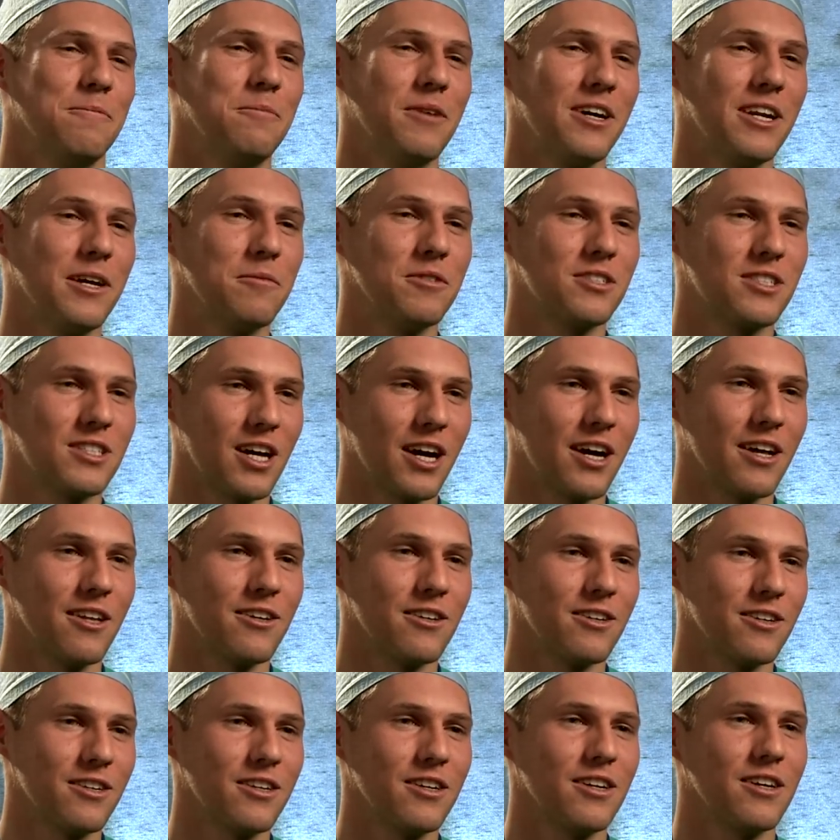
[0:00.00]
My name is
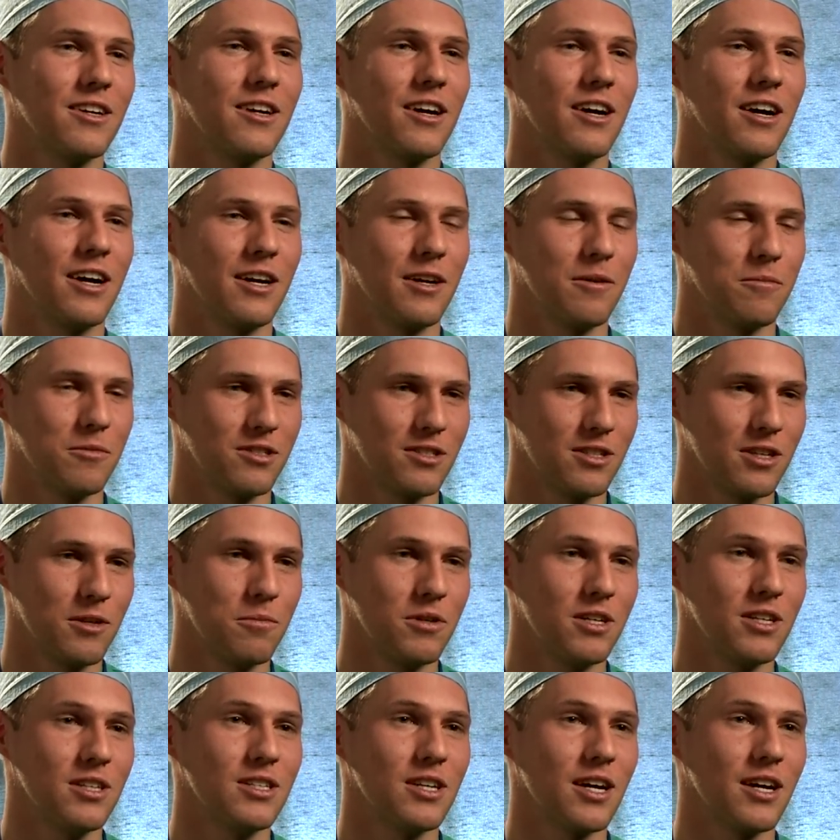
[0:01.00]
Tyler. I am a
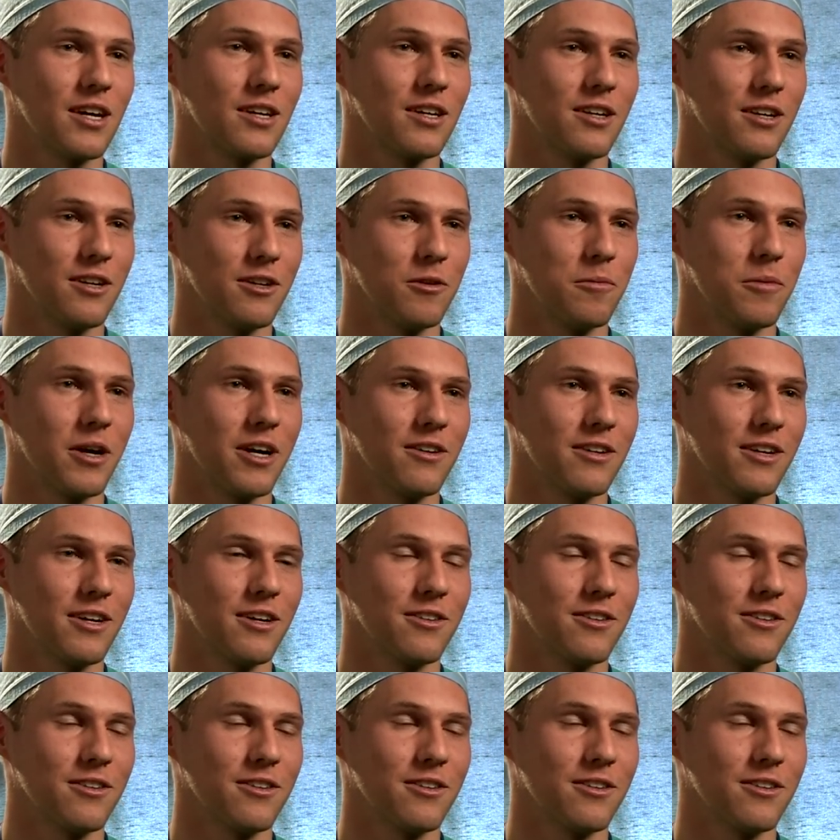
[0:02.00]
CP tech at Intermountain